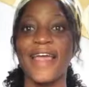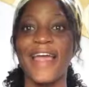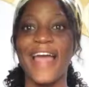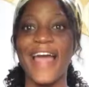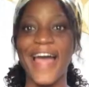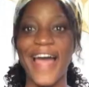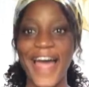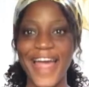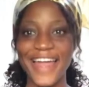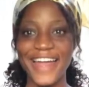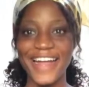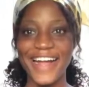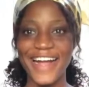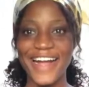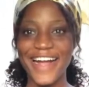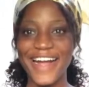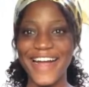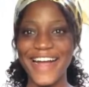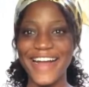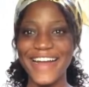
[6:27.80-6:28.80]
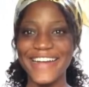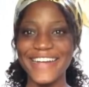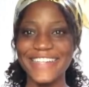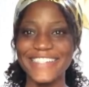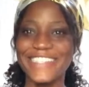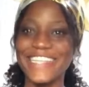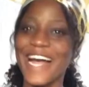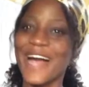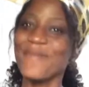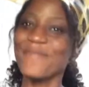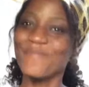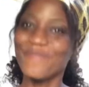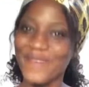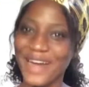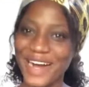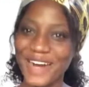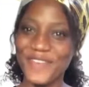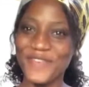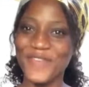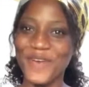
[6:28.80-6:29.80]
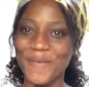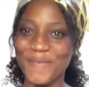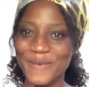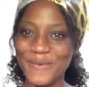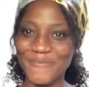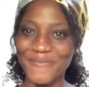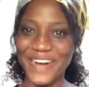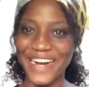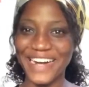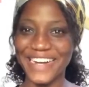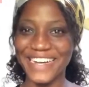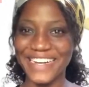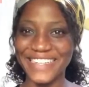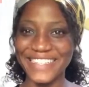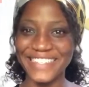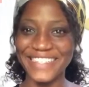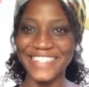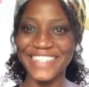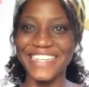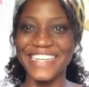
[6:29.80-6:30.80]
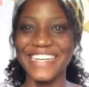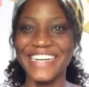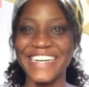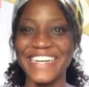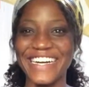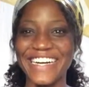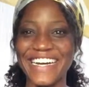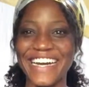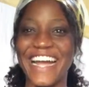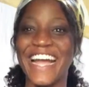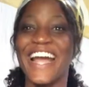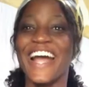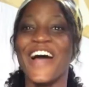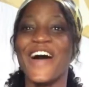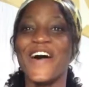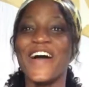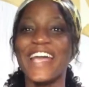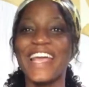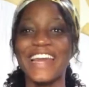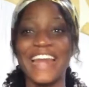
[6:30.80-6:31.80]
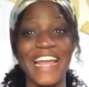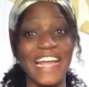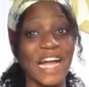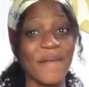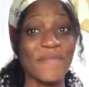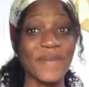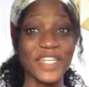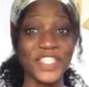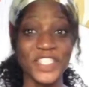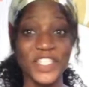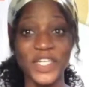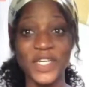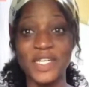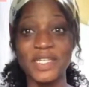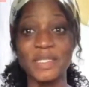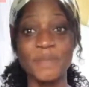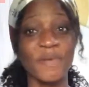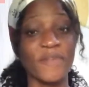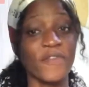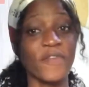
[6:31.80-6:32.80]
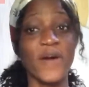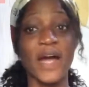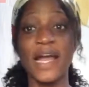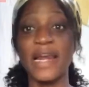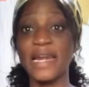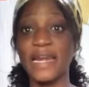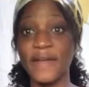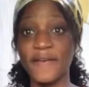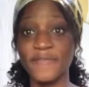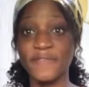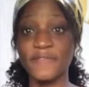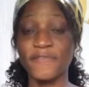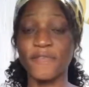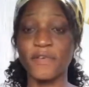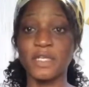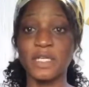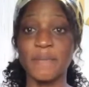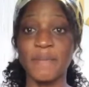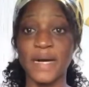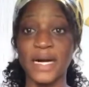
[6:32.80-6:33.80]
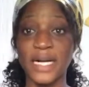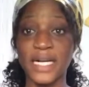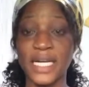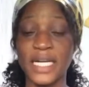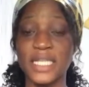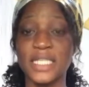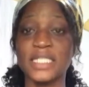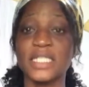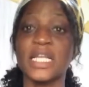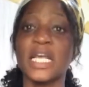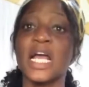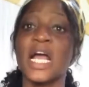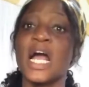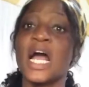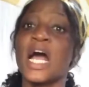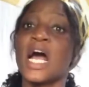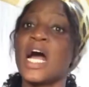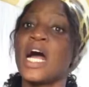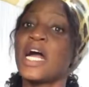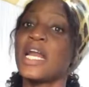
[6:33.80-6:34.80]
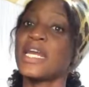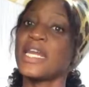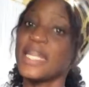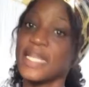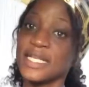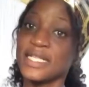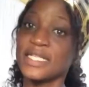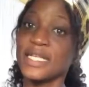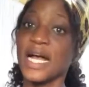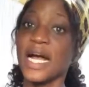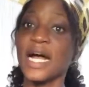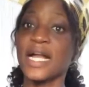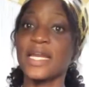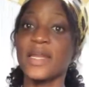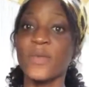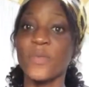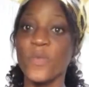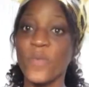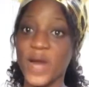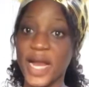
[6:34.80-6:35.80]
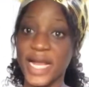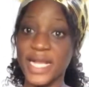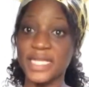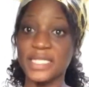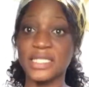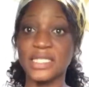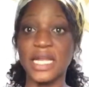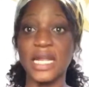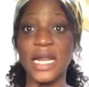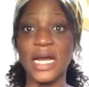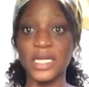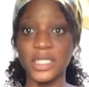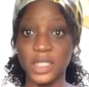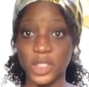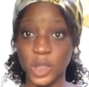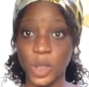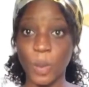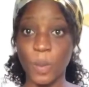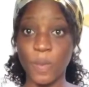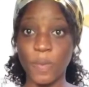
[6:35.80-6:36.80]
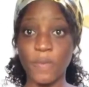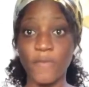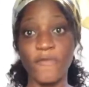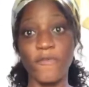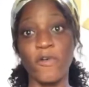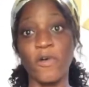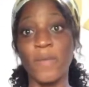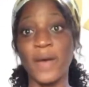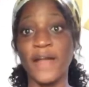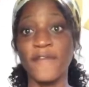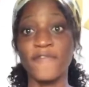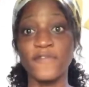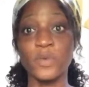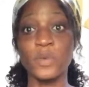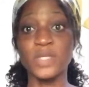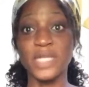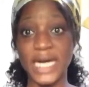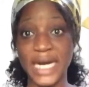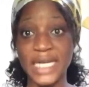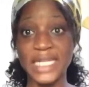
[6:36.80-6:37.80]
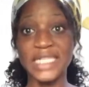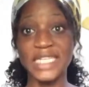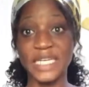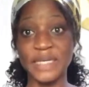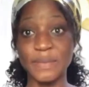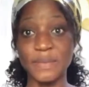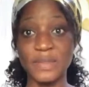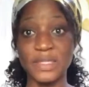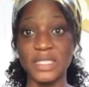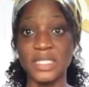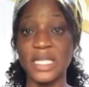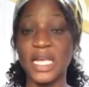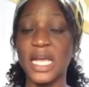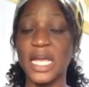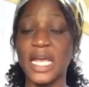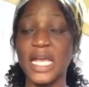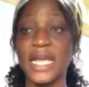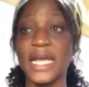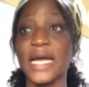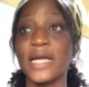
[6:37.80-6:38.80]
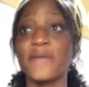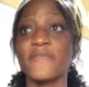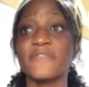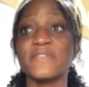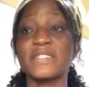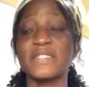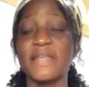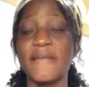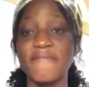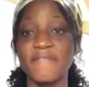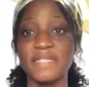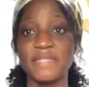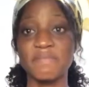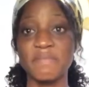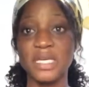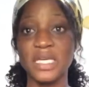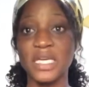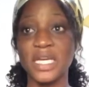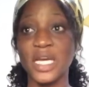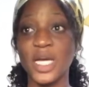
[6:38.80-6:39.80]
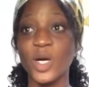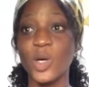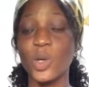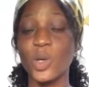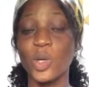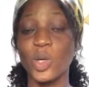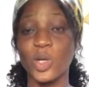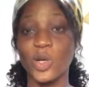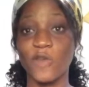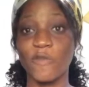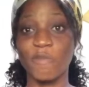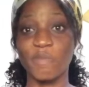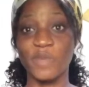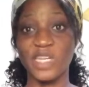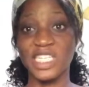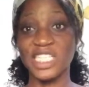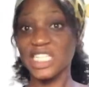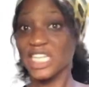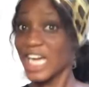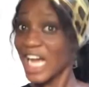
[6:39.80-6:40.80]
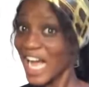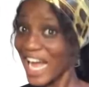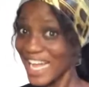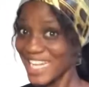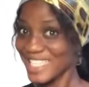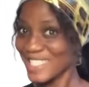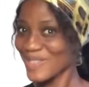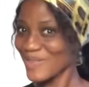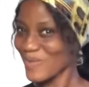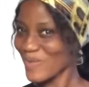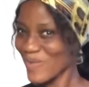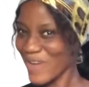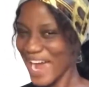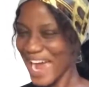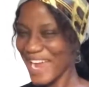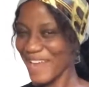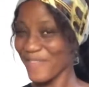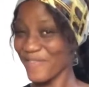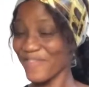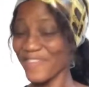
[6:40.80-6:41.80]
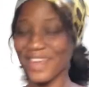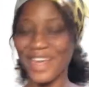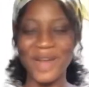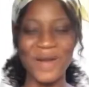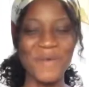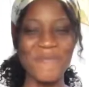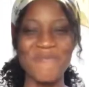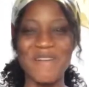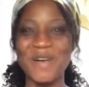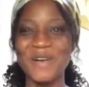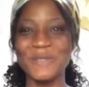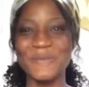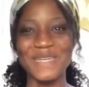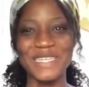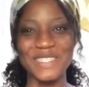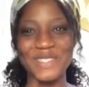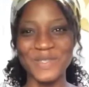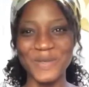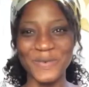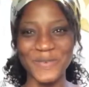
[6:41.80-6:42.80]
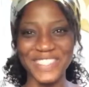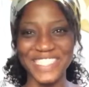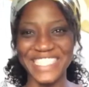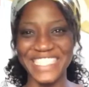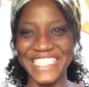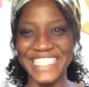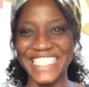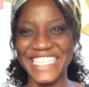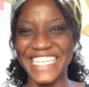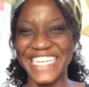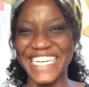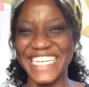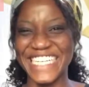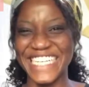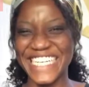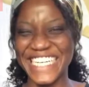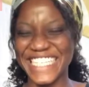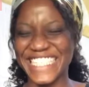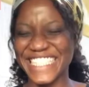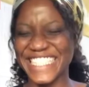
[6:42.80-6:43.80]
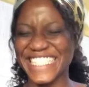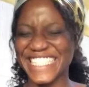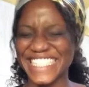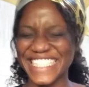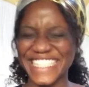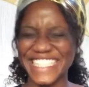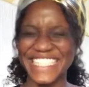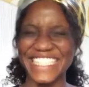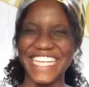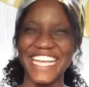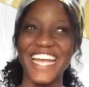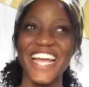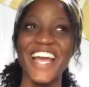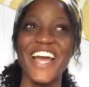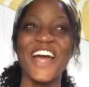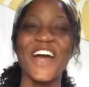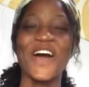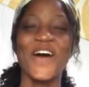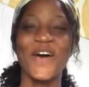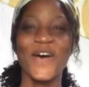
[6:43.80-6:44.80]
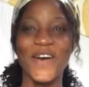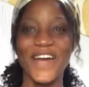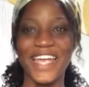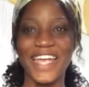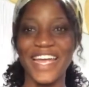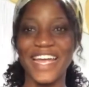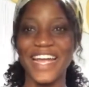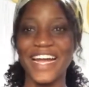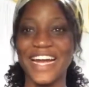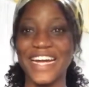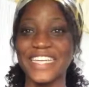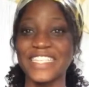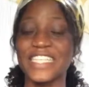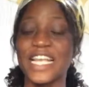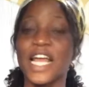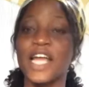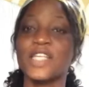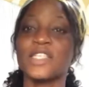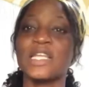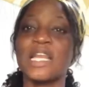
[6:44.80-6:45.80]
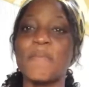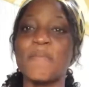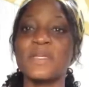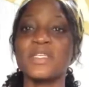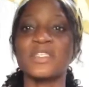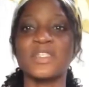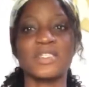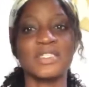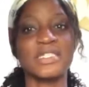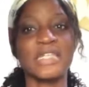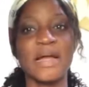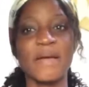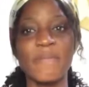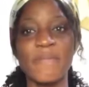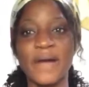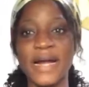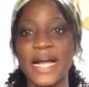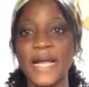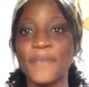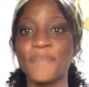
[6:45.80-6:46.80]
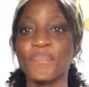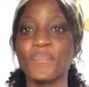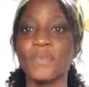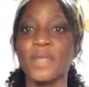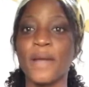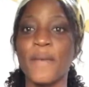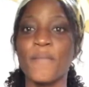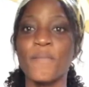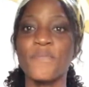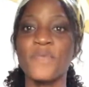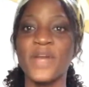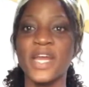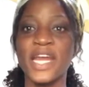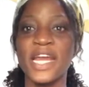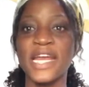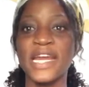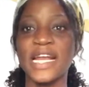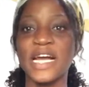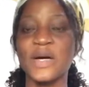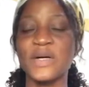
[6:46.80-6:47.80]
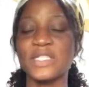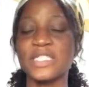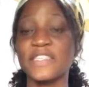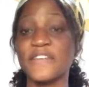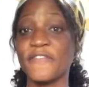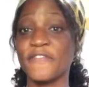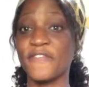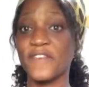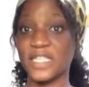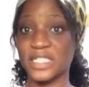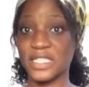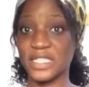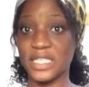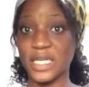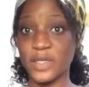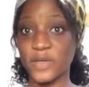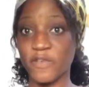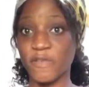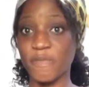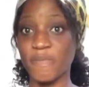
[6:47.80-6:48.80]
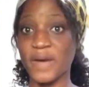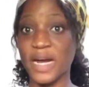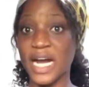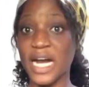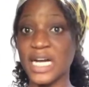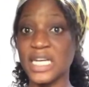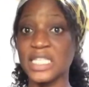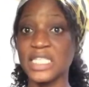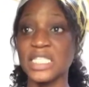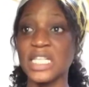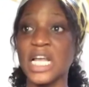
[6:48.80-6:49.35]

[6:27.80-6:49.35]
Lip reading: Hi guys, I'm back from the market. Okay, like I mentioned before, I left for the market. These are the ways that I shop for my food items. It kind of saves me a whole lot of money. That's a why. I hope my husband is not watching this. Okay guys, so let me just start by bringing out the first set of bags.